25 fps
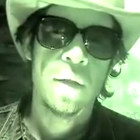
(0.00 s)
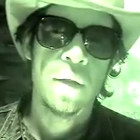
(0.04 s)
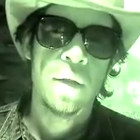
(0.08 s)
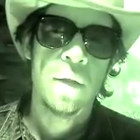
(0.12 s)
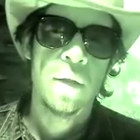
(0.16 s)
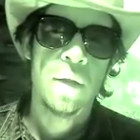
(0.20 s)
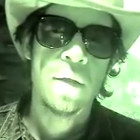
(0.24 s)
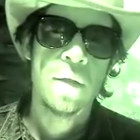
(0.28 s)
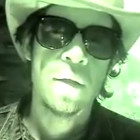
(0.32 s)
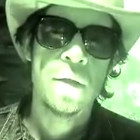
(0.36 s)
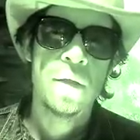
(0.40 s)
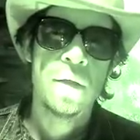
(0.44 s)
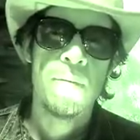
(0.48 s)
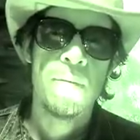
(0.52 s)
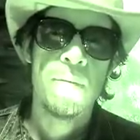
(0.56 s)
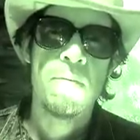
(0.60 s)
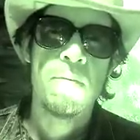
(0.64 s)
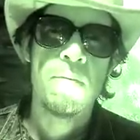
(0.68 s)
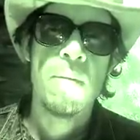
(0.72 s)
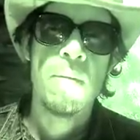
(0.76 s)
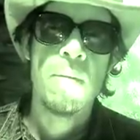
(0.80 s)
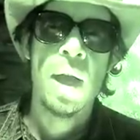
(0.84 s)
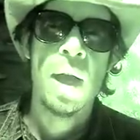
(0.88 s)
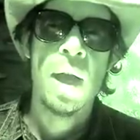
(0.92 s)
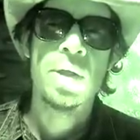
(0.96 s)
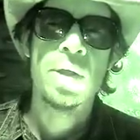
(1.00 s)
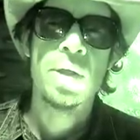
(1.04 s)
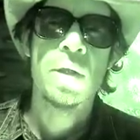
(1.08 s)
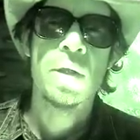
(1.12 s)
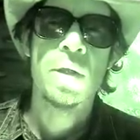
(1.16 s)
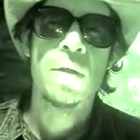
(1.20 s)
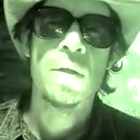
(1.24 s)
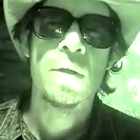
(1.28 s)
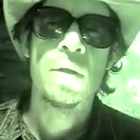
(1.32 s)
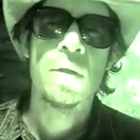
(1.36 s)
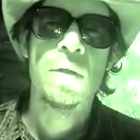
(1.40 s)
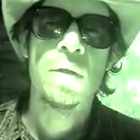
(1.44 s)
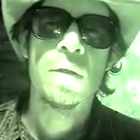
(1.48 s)
This is a
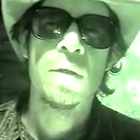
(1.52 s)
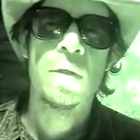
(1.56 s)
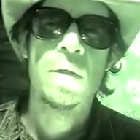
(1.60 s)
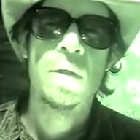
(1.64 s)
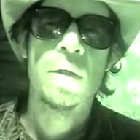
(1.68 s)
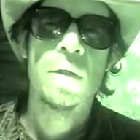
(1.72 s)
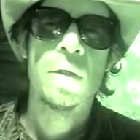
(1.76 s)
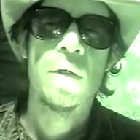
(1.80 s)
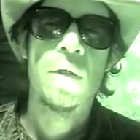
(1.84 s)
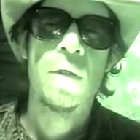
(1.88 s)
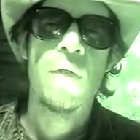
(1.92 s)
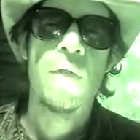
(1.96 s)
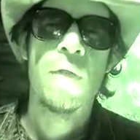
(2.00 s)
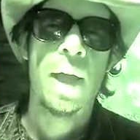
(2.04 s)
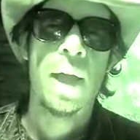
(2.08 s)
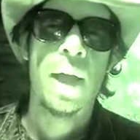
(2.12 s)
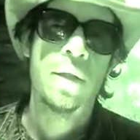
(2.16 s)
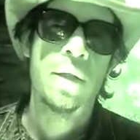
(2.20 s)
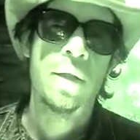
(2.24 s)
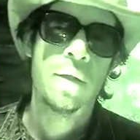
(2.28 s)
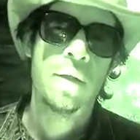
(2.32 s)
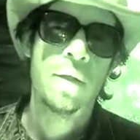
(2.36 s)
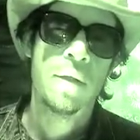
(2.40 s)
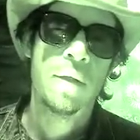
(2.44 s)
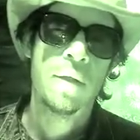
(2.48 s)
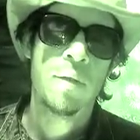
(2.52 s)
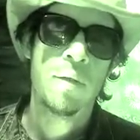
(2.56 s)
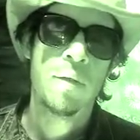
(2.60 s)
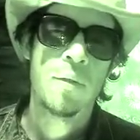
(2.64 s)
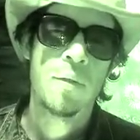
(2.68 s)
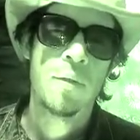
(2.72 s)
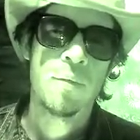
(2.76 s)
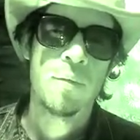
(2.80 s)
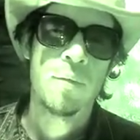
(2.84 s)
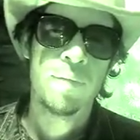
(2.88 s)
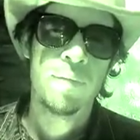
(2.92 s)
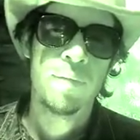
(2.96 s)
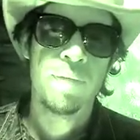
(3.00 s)
magical device.
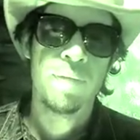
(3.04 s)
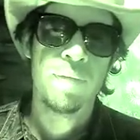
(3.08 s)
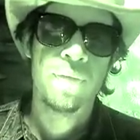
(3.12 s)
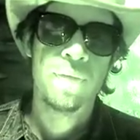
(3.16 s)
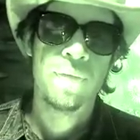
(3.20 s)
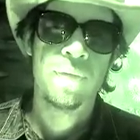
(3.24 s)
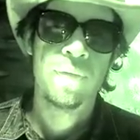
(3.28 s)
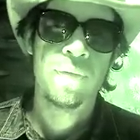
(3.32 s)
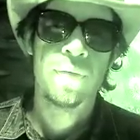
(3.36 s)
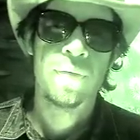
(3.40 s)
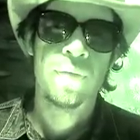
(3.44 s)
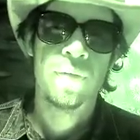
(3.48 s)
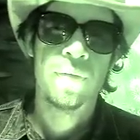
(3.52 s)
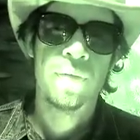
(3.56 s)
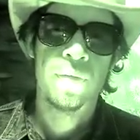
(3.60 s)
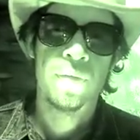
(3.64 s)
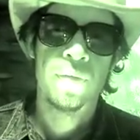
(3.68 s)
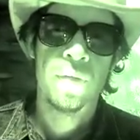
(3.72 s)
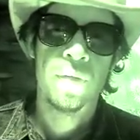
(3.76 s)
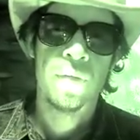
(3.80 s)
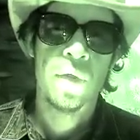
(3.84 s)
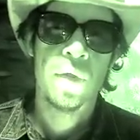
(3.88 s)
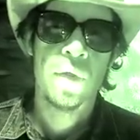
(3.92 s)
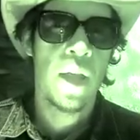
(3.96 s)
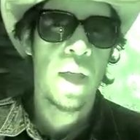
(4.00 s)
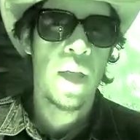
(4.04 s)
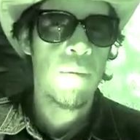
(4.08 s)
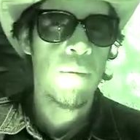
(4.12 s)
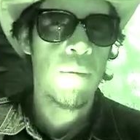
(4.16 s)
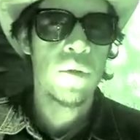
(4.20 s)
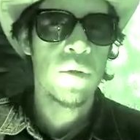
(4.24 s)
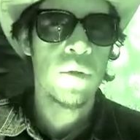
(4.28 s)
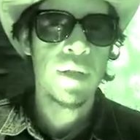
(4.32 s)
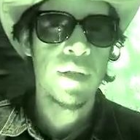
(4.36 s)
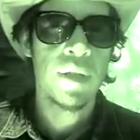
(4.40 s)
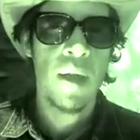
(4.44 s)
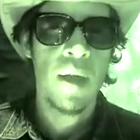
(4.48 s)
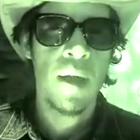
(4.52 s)
It's the
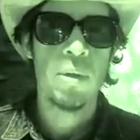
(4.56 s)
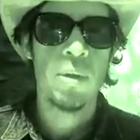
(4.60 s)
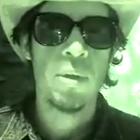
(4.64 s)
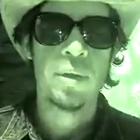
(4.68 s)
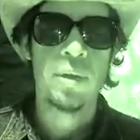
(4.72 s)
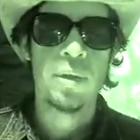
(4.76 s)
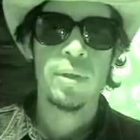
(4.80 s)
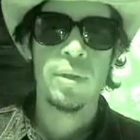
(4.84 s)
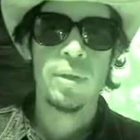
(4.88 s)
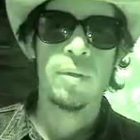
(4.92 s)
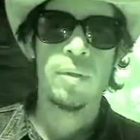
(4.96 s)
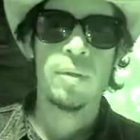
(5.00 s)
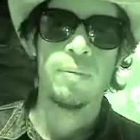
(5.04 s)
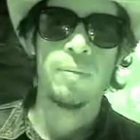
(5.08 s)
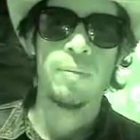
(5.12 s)
Emerald Tablets.